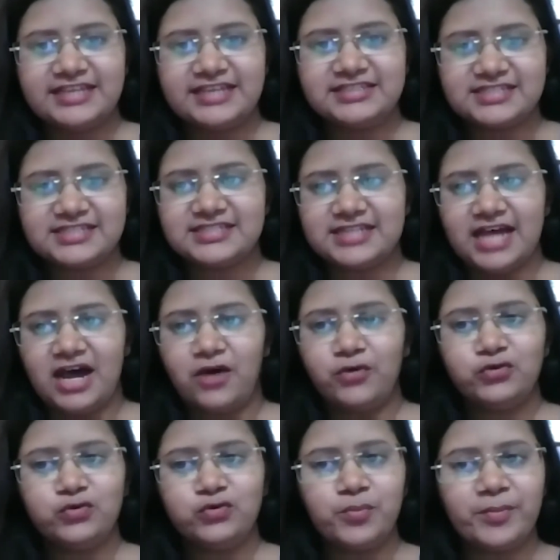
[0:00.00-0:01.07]
saying just now
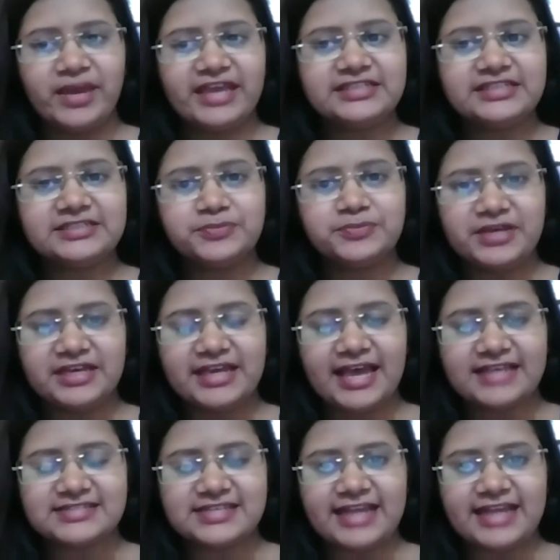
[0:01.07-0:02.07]
you made it big as